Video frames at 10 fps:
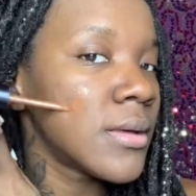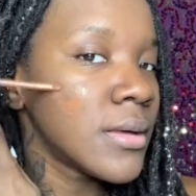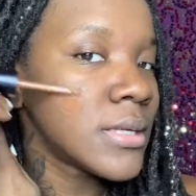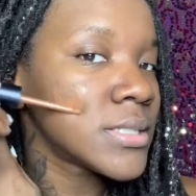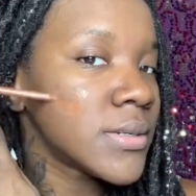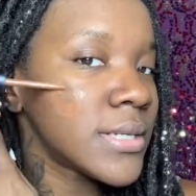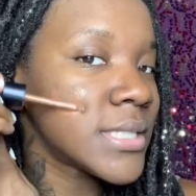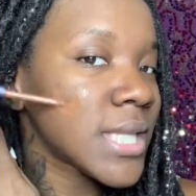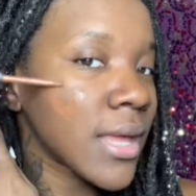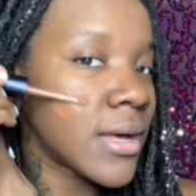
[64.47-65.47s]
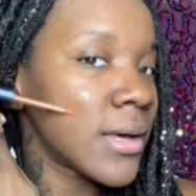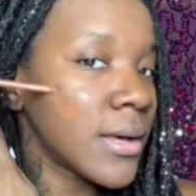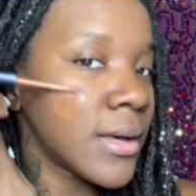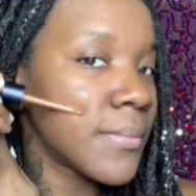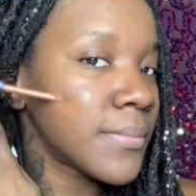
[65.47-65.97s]
So it is like
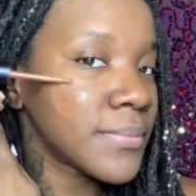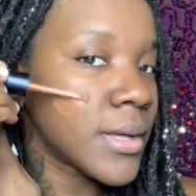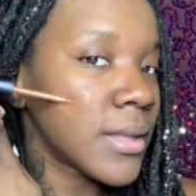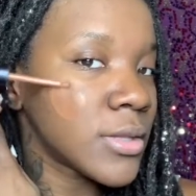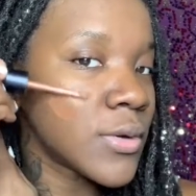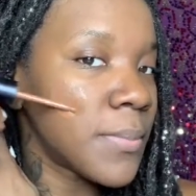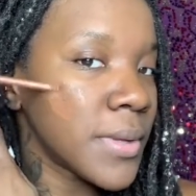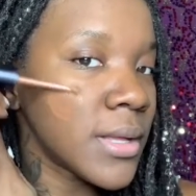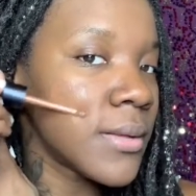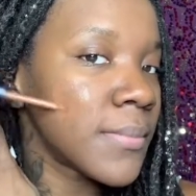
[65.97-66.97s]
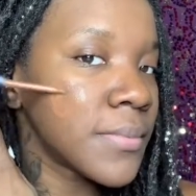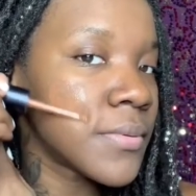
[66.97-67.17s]
a little pump.